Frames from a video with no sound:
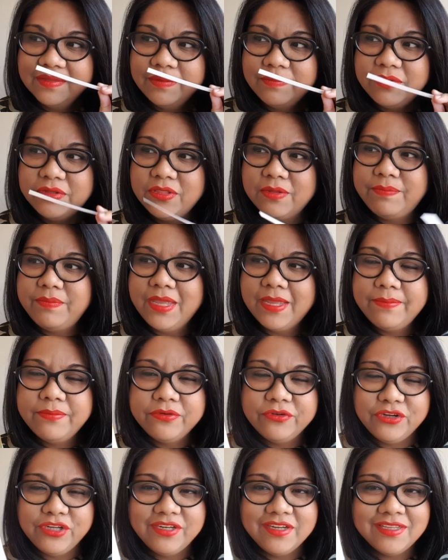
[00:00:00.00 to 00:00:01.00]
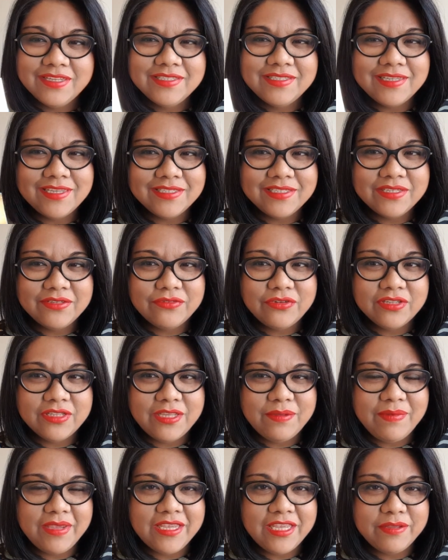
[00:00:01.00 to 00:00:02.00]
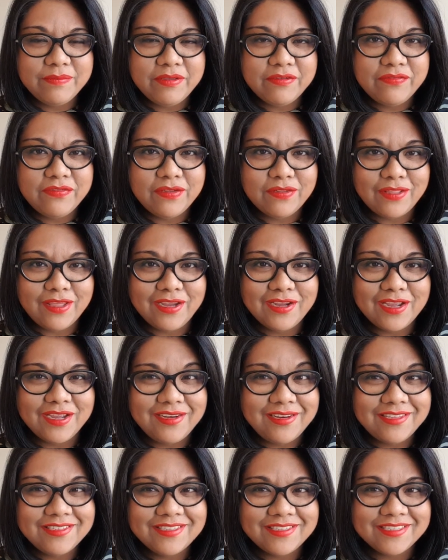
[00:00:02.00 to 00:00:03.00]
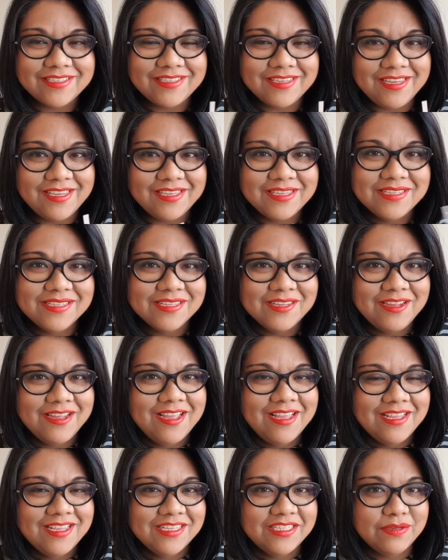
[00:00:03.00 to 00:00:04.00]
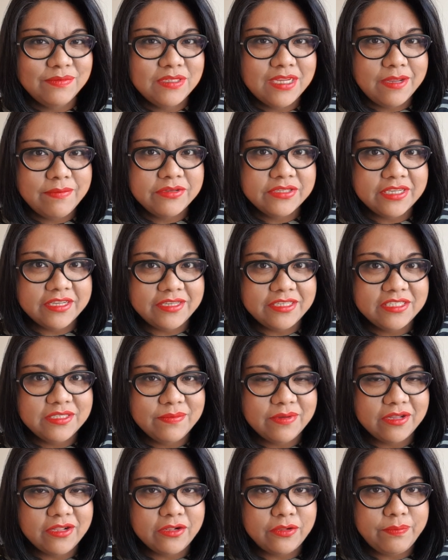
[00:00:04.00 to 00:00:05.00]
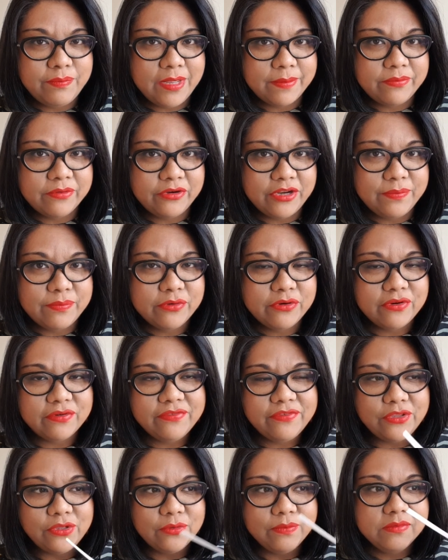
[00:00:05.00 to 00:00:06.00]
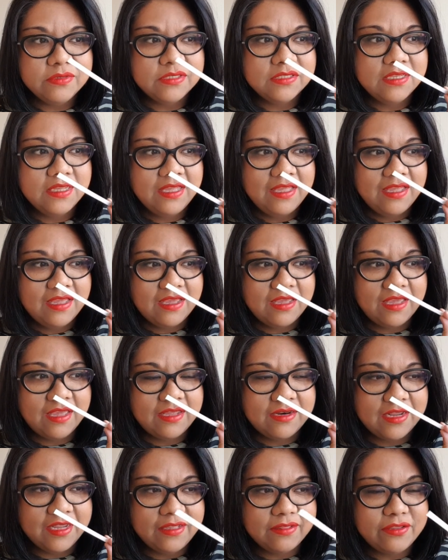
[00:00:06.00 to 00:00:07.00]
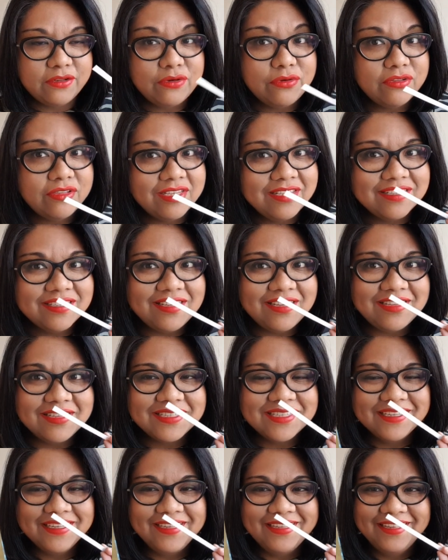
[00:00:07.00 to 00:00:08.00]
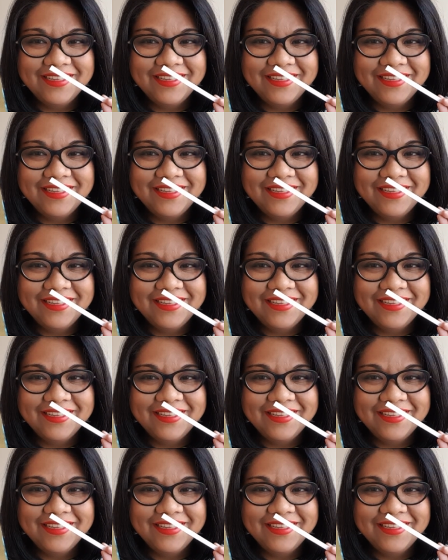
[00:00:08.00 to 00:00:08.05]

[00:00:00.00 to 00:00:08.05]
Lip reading: But the pepperiness isn't really making me feel like I need to sneeze. Sometimes I smell peppery perfumes and I literally sneeze.